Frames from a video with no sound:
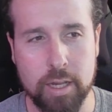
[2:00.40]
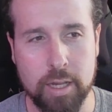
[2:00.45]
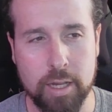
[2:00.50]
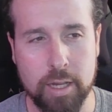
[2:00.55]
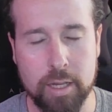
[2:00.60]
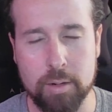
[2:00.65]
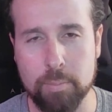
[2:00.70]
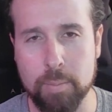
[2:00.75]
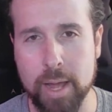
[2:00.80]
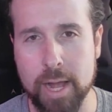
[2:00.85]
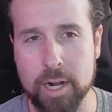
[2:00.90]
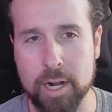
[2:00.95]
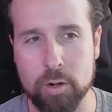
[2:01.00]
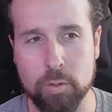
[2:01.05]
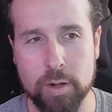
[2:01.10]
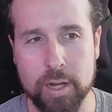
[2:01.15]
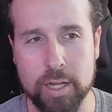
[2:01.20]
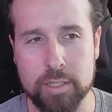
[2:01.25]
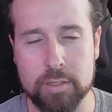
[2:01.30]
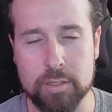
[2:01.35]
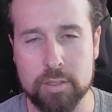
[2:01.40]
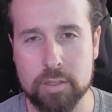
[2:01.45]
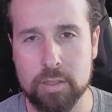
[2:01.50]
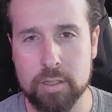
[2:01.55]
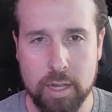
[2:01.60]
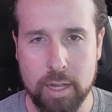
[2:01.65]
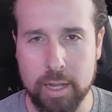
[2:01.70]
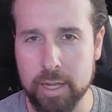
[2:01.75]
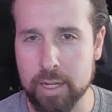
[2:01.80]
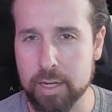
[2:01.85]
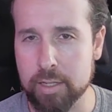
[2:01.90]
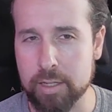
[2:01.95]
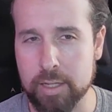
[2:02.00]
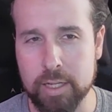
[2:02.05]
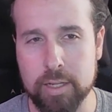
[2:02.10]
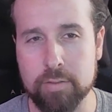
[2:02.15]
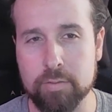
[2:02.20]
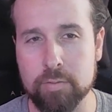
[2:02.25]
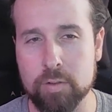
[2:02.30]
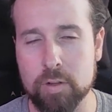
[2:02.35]
and macOS, and
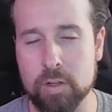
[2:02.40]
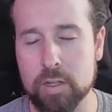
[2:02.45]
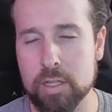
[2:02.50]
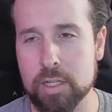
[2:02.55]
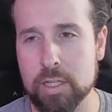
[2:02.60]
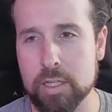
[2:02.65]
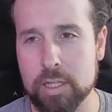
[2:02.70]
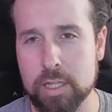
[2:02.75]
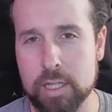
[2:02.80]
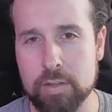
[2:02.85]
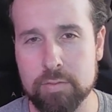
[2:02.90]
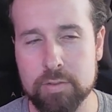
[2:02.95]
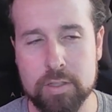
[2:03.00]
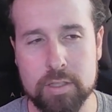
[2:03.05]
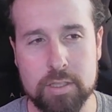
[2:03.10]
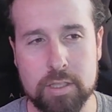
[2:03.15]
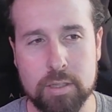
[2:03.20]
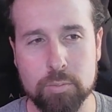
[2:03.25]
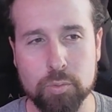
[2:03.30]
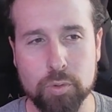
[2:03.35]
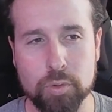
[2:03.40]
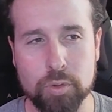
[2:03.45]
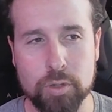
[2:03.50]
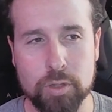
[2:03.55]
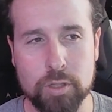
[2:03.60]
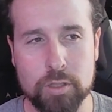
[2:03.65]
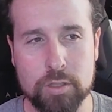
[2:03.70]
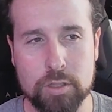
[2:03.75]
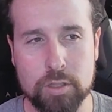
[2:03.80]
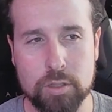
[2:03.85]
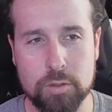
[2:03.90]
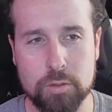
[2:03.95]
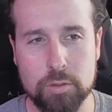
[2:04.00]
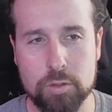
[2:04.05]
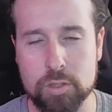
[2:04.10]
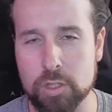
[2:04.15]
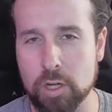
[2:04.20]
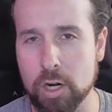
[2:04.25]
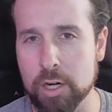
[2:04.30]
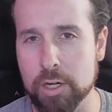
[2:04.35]
again, even simpler to
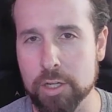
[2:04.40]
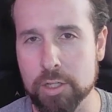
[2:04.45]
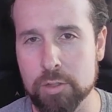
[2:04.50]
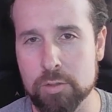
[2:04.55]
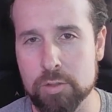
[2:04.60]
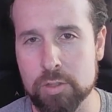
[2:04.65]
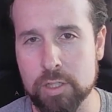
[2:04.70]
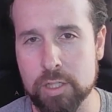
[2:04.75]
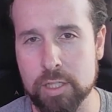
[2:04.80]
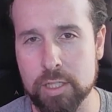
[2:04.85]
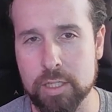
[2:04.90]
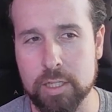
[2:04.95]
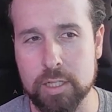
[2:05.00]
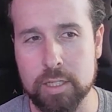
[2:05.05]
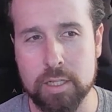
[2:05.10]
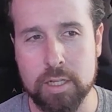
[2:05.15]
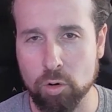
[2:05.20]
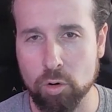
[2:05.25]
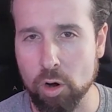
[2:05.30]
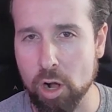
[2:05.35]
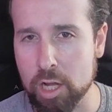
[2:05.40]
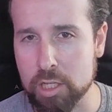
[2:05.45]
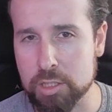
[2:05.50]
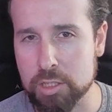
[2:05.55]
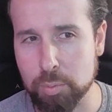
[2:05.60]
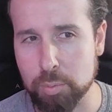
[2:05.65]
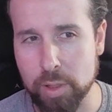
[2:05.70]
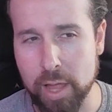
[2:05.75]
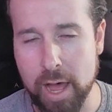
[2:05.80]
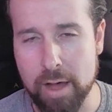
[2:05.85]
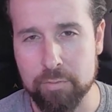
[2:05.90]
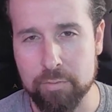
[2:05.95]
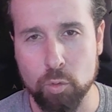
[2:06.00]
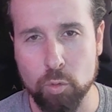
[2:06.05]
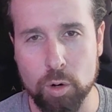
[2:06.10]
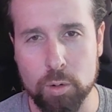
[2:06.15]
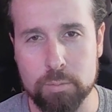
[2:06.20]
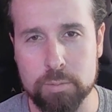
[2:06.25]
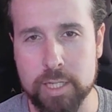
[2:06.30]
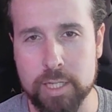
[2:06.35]
start using
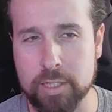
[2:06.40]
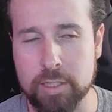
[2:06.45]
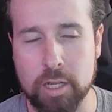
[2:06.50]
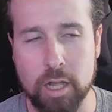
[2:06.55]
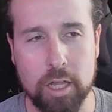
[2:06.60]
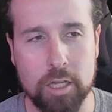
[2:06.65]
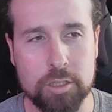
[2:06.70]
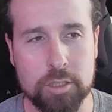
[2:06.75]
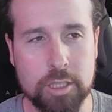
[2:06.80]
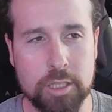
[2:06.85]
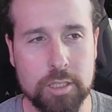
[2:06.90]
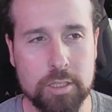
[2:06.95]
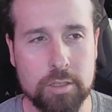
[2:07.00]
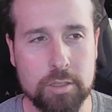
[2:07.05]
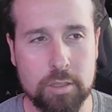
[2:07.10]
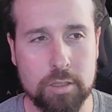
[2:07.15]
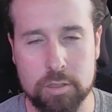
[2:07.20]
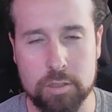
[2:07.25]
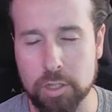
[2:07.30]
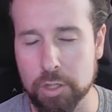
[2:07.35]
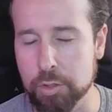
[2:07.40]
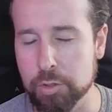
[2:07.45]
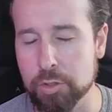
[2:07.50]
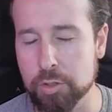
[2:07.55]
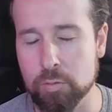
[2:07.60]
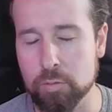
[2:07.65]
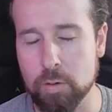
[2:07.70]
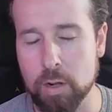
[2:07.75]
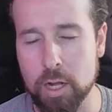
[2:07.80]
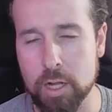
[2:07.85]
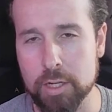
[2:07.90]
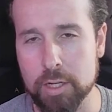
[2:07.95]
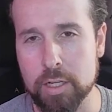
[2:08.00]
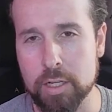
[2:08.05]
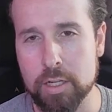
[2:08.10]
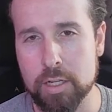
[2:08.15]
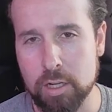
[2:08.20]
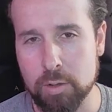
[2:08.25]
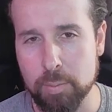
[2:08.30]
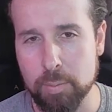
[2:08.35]
cross-platform technologies, so you can run
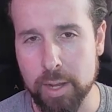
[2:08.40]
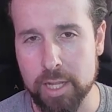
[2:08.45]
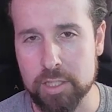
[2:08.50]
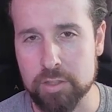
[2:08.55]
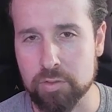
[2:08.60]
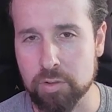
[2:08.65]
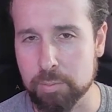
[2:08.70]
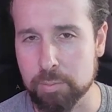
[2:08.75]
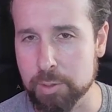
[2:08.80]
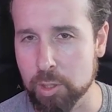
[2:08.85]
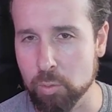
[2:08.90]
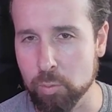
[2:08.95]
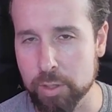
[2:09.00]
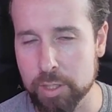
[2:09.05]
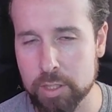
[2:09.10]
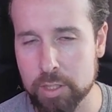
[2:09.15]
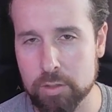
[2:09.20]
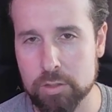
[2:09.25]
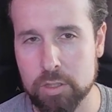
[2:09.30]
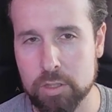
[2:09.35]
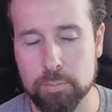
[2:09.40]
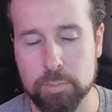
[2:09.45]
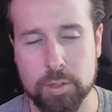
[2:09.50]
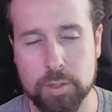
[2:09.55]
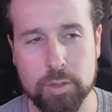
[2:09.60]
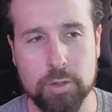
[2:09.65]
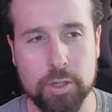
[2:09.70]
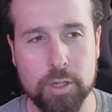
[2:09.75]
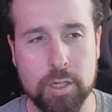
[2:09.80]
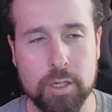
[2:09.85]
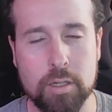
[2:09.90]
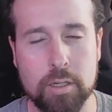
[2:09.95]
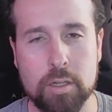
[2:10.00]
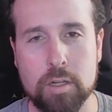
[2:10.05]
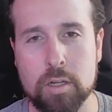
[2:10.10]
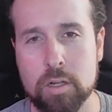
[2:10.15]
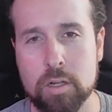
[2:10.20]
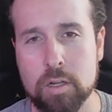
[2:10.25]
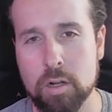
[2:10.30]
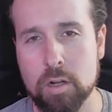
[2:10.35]
commands from your Windows computer
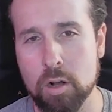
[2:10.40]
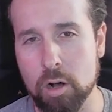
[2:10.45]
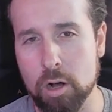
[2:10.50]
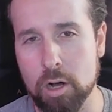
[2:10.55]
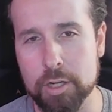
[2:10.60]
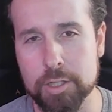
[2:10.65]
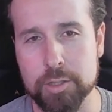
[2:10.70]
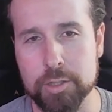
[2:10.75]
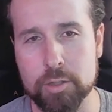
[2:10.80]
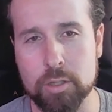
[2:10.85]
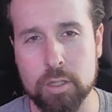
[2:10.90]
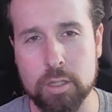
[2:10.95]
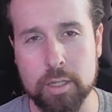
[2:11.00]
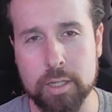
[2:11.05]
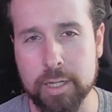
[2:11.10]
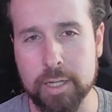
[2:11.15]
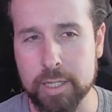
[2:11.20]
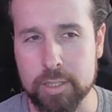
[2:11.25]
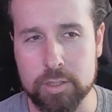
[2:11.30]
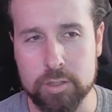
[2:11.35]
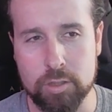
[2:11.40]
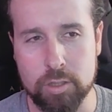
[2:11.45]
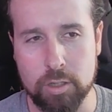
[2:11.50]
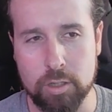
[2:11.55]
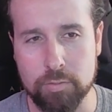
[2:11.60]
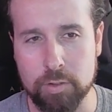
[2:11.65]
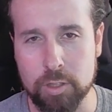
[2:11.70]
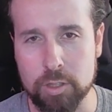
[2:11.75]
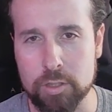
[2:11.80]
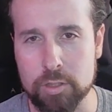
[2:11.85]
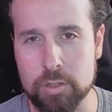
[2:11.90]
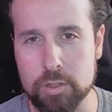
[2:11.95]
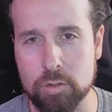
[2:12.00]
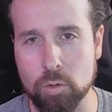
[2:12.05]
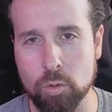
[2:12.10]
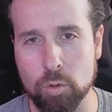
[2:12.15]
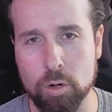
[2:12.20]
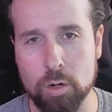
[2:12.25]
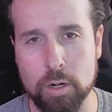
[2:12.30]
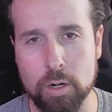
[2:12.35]
on your Linux servers
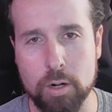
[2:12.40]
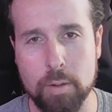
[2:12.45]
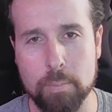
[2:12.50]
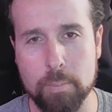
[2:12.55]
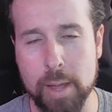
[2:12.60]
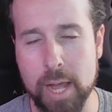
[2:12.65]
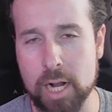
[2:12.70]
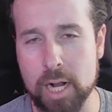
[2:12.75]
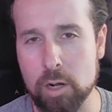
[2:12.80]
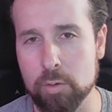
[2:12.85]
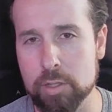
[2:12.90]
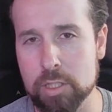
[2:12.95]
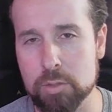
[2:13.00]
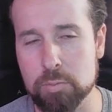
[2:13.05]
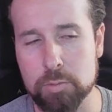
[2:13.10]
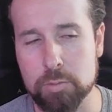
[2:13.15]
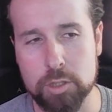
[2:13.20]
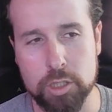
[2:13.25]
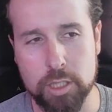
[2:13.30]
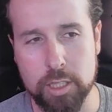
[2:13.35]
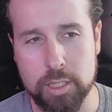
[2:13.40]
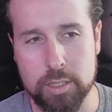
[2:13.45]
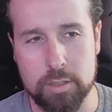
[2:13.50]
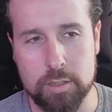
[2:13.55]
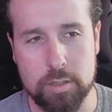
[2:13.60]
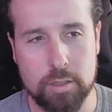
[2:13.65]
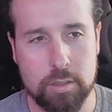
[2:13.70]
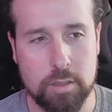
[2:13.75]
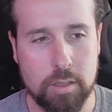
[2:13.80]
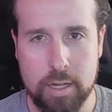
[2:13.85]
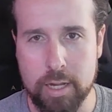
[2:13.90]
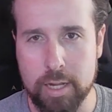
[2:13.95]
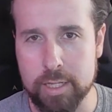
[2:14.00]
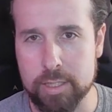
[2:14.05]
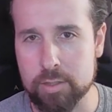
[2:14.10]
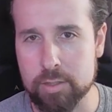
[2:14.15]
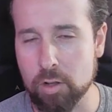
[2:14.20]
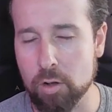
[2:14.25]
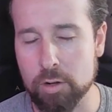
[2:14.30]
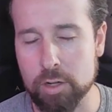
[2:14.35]
or macOS machines.
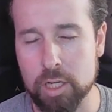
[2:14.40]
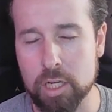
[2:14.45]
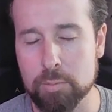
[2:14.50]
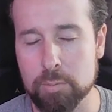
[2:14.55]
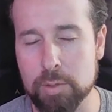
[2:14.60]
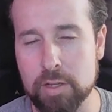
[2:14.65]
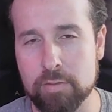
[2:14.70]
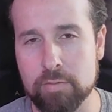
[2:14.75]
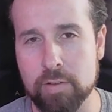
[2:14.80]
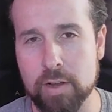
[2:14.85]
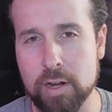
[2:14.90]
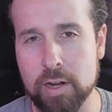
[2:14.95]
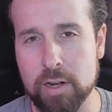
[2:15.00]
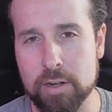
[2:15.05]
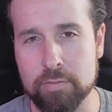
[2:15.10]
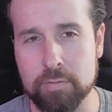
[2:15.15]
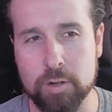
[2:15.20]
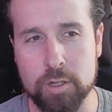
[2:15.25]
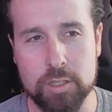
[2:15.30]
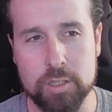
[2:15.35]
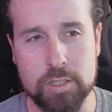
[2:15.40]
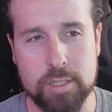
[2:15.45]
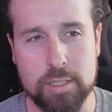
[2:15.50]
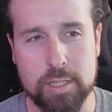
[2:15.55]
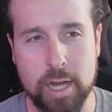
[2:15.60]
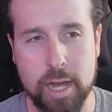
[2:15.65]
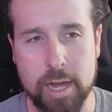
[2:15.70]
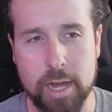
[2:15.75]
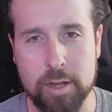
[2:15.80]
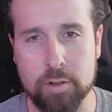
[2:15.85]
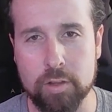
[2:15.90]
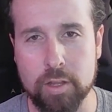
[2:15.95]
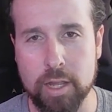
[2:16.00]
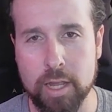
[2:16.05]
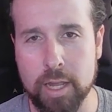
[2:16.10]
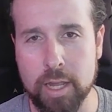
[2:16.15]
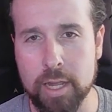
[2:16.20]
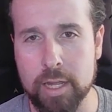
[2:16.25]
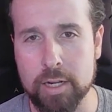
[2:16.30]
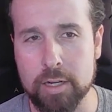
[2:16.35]
It's all going to be very versatile
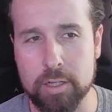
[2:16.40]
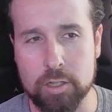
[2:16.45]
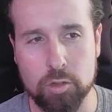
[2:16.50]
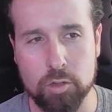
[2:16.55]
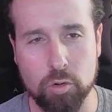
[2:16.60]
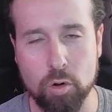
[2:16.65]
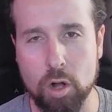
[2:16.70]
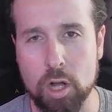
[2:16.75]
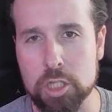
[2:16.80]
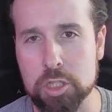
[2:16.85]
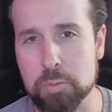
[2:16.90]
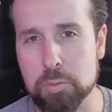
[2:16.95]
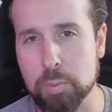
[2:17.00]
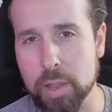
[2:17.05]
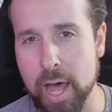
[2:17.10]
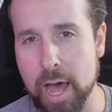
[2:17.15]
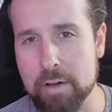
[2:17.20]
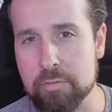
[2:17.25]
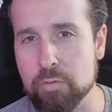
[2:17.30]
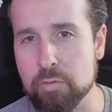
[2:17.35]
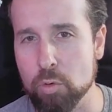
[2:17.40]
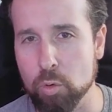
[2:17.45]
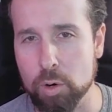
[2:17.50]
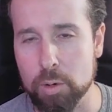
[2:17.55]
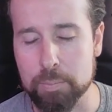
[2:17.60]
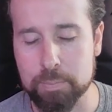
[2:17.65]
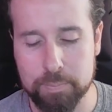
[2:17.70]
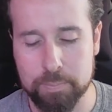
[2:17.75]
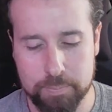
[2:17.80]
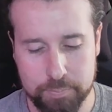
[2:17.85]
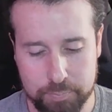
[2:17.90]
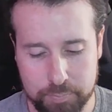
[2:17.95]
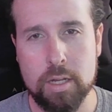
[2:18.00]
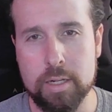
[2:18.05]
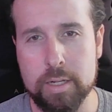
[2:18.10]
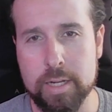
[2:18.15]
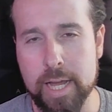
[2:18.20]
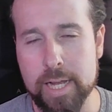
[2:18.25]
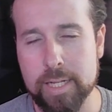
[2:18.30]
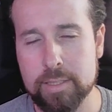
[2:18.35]
and cross-platform.
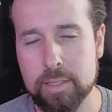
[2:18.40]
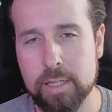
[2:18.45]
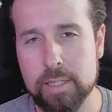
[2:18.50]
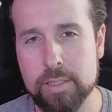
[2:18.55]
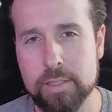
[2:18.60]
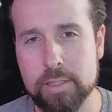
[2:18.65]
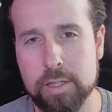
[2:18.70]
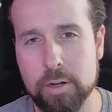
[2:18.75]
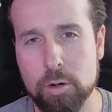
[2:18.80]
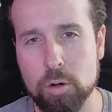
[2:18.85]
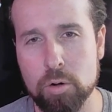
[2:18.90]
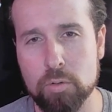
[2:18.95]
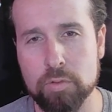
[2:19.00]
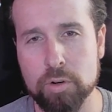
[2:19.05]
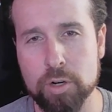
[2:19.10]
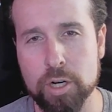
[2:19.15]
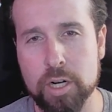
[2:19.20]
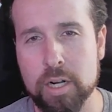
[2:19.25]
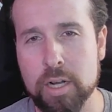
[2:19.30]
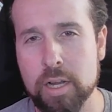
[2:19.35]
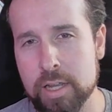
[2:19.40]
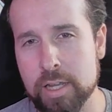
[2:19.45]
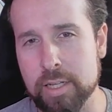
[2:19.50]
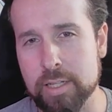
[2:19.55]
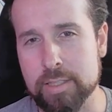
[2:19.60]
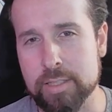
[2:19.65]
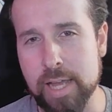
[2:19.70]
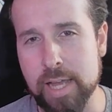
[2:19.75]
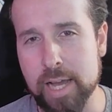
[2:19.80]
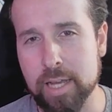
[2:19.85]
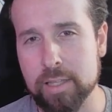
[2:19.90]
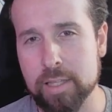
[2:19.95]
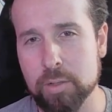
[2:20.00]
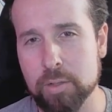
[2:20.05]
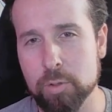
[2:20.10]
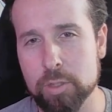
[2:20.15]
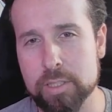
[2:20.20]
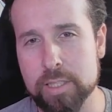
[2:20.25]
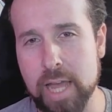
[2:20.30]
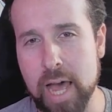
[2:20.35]
Next, let's go over exactly
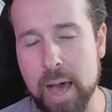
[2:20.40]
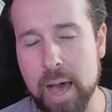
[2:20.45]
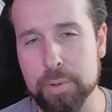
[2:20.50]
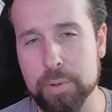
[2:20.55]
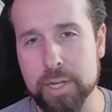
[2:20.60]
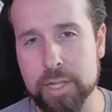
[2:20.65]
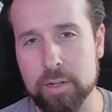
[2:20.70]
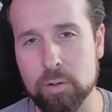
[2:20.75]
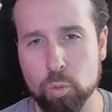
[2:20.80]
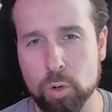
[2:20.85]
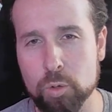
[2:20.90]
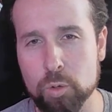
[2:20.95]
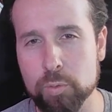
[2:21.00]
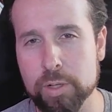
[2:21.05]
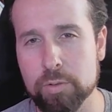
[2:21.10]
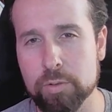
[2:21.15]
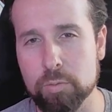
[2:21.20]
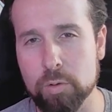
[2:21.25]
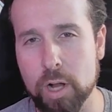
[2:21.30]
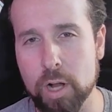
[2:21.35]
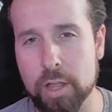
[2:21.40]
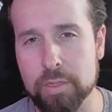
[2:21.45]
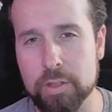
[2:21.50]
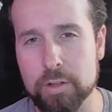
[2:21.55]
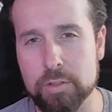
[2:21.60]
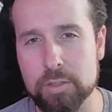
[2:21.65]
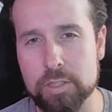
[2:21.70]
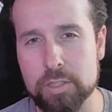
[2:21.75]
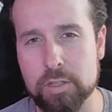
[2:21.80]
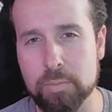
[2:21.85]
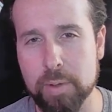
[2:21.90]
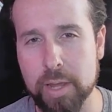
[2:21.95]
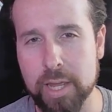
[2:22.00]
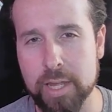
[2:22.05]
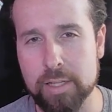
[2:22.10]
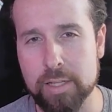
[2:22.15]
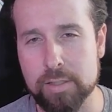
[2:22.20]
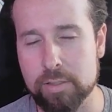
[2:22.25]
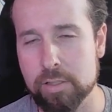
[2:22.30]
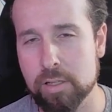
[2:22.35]
what's happening when we run those
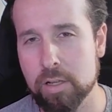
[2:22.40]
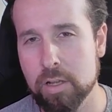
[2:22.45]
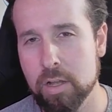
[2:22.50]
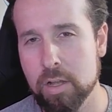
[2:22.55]
commands